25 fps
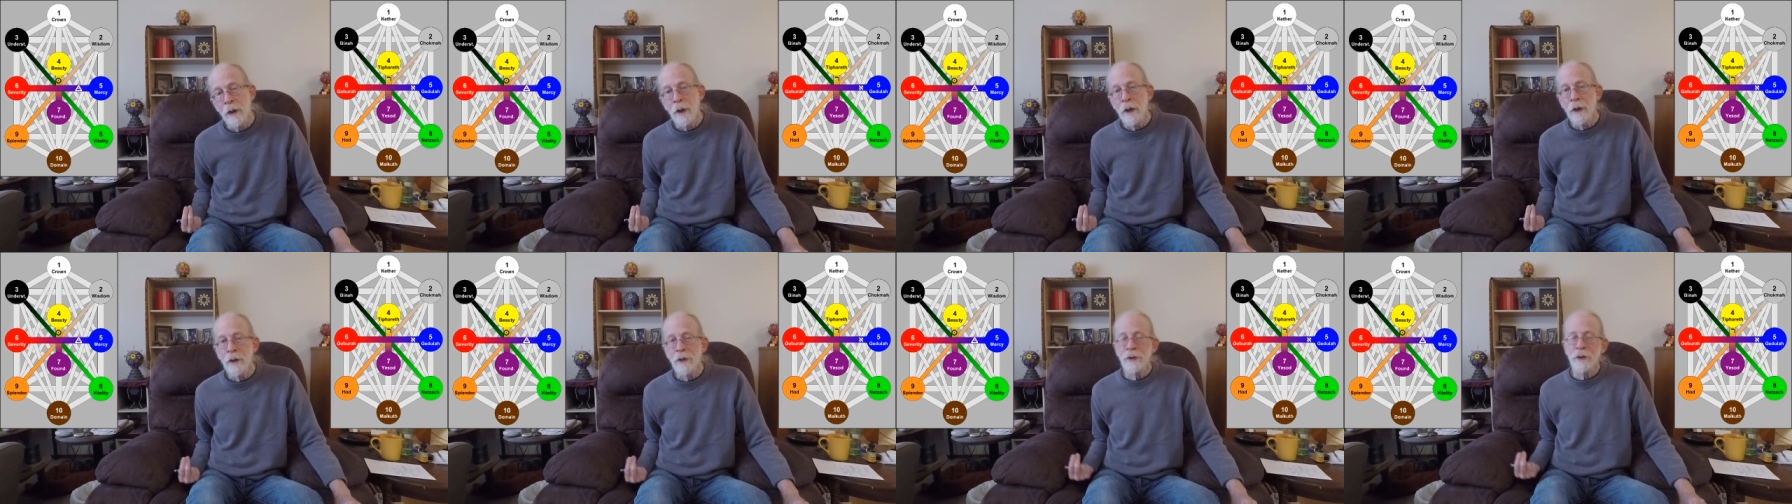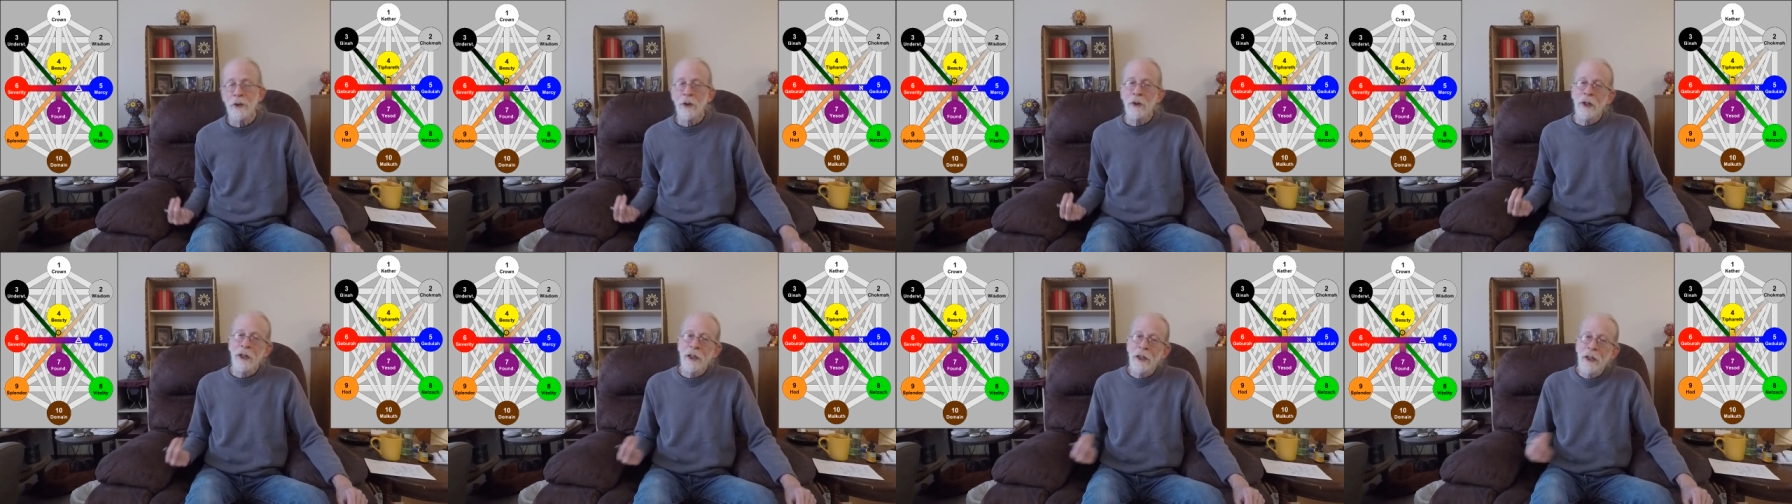
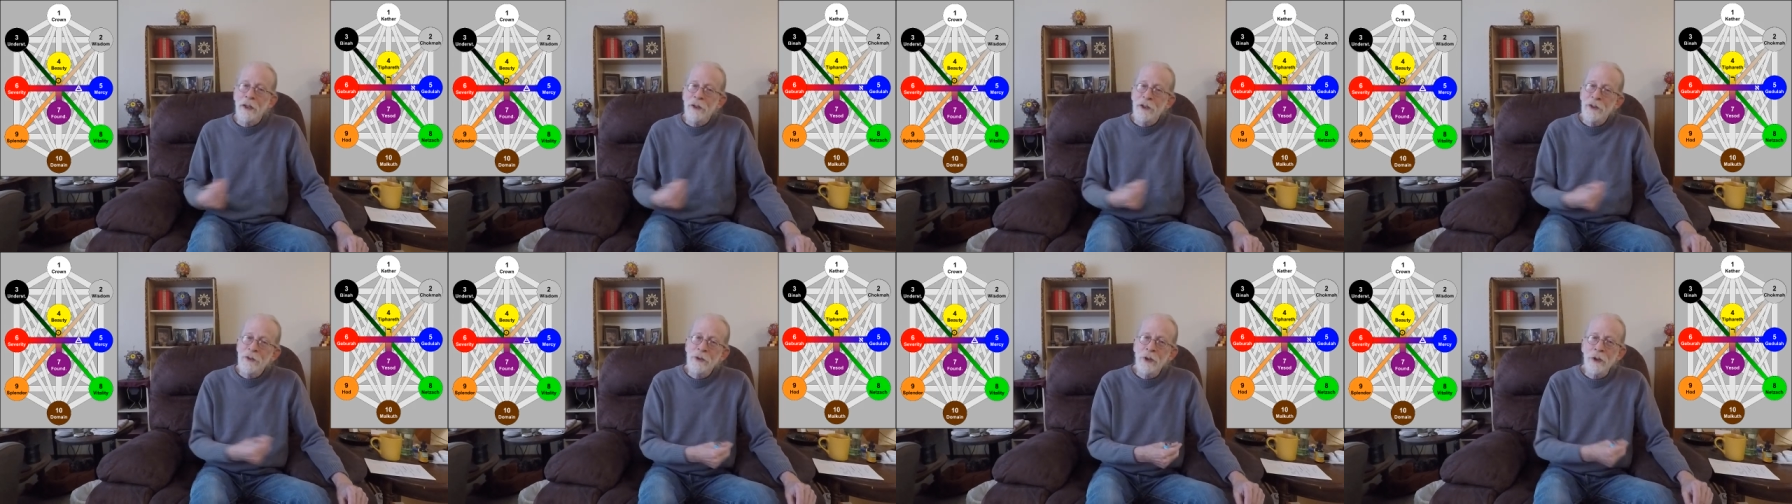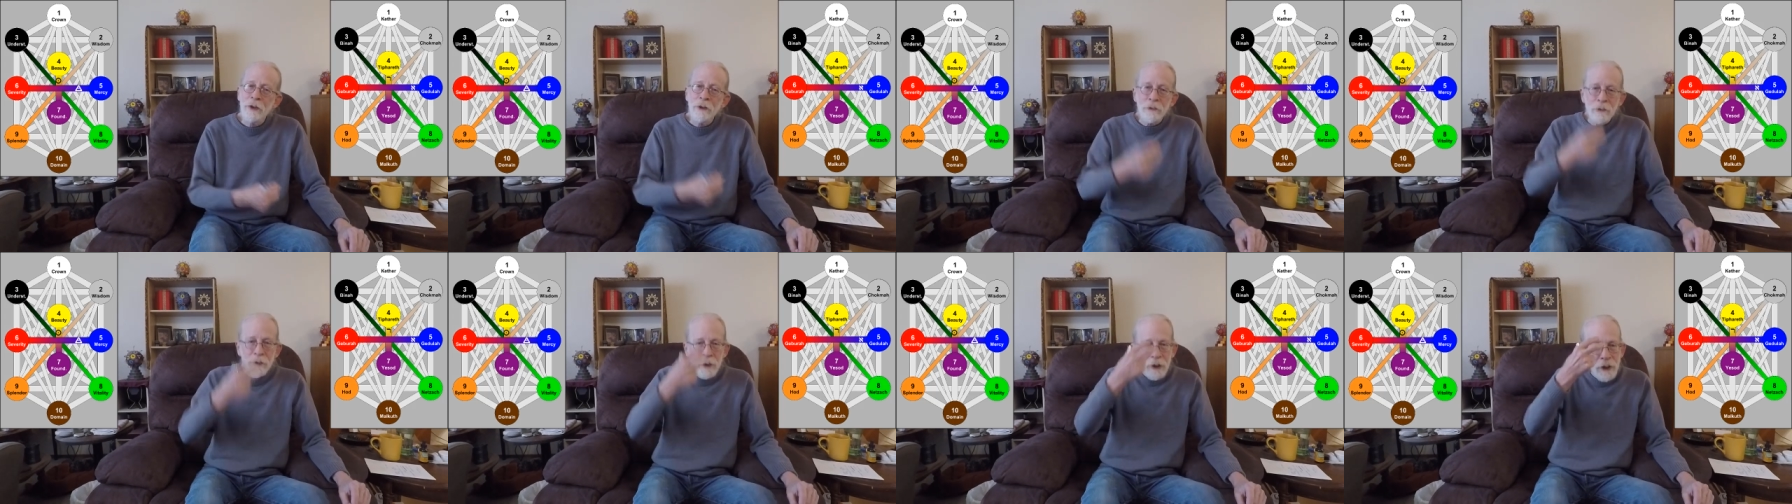So again, these
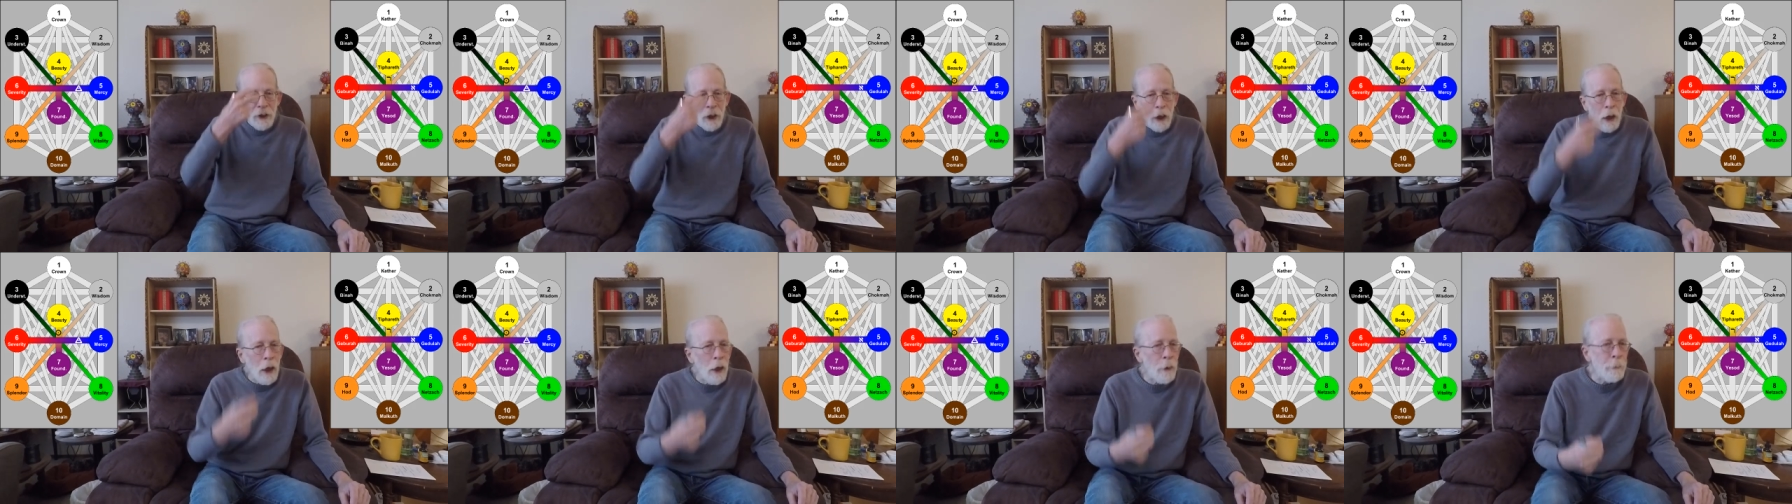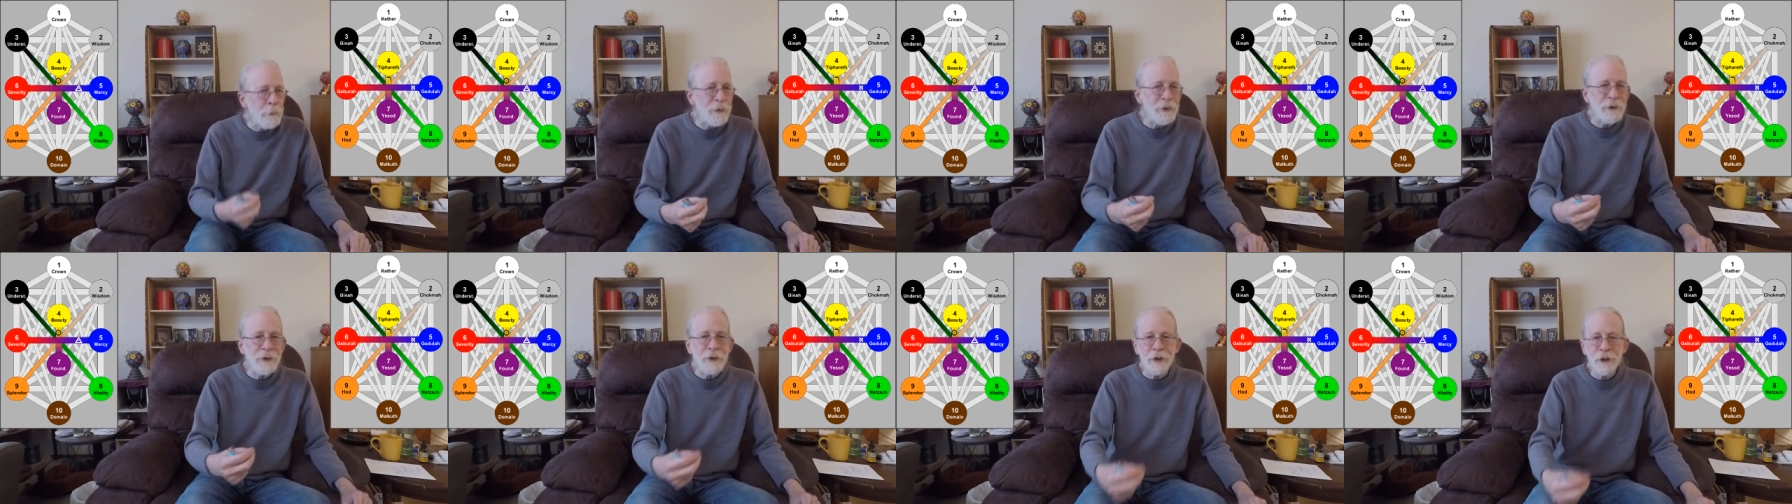aren't really
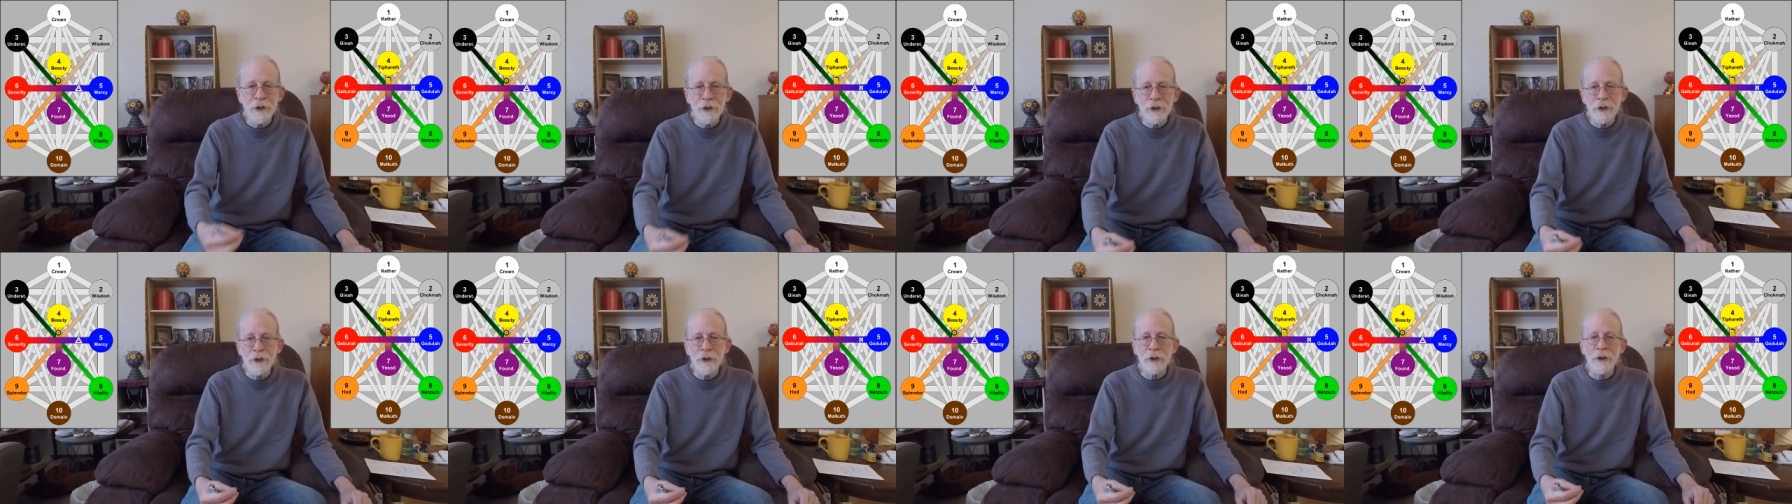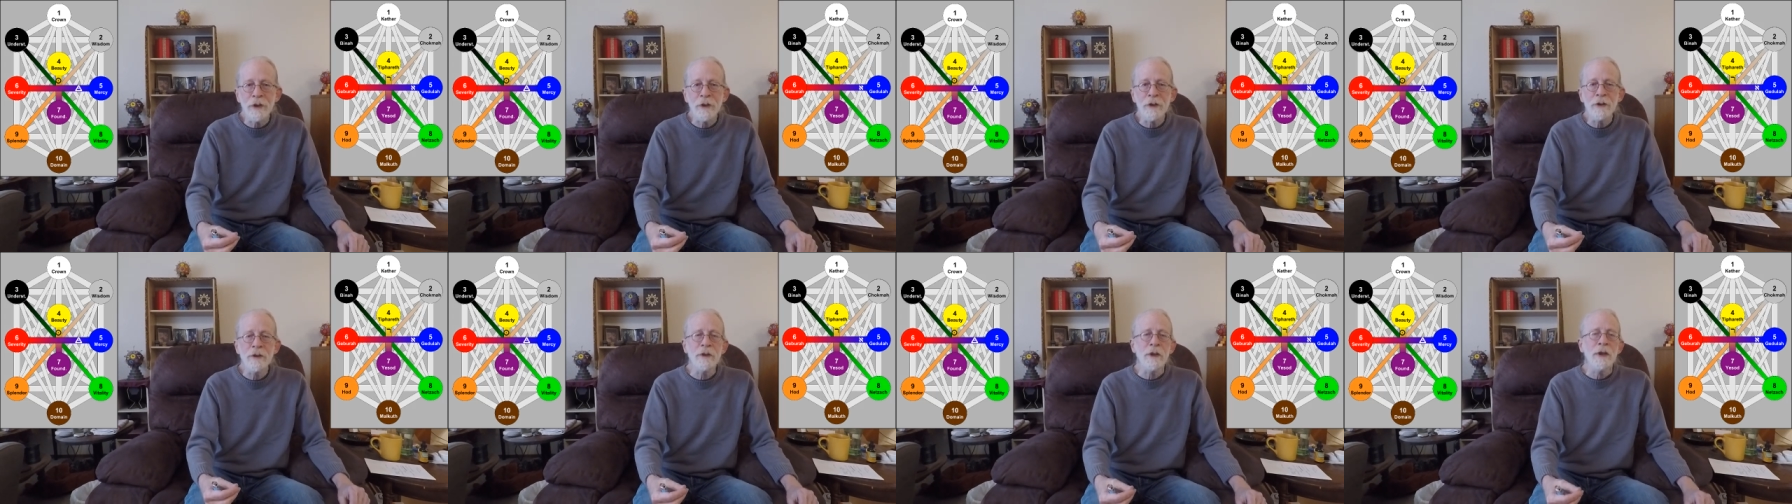
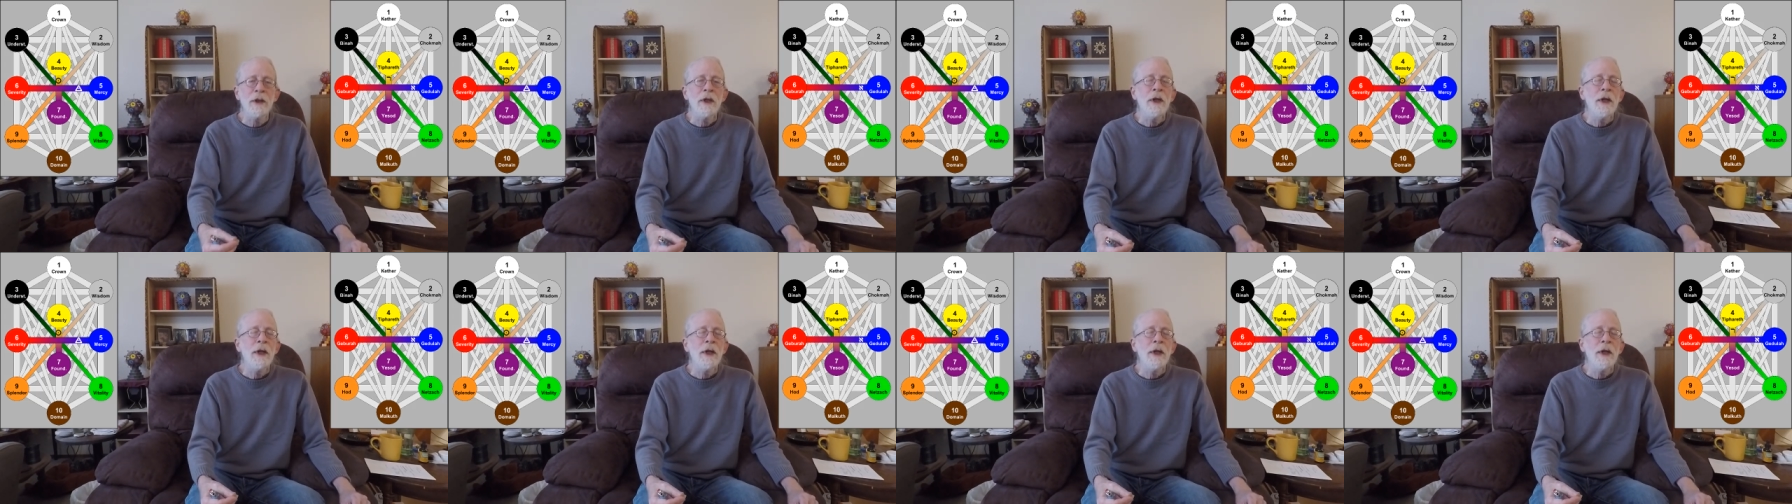oppositions